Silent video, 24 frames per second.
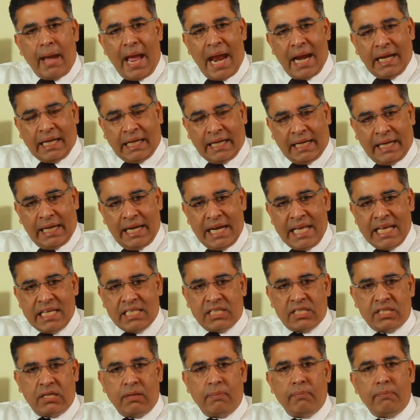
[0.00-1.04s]
at
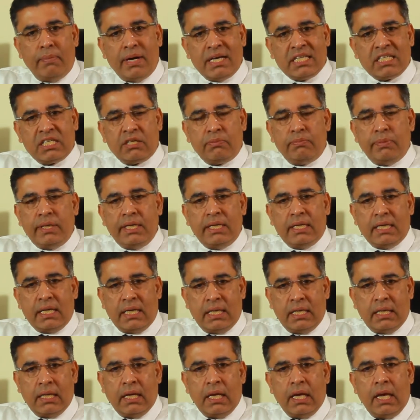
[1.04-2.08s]
least must be
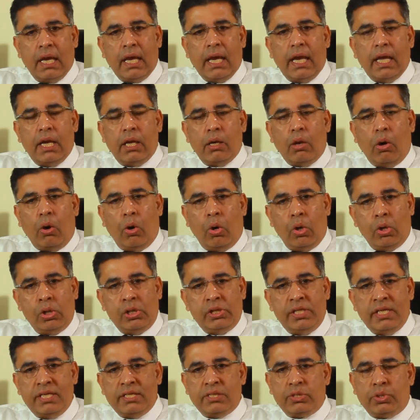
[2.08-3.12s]
done in all
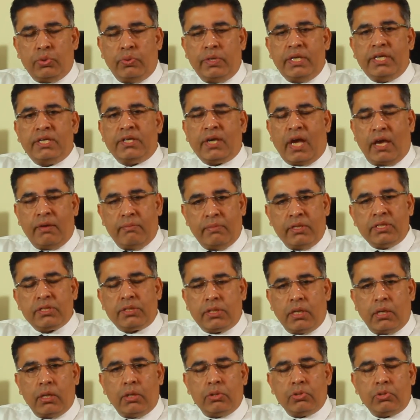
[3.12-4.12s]
these 3 trimesters.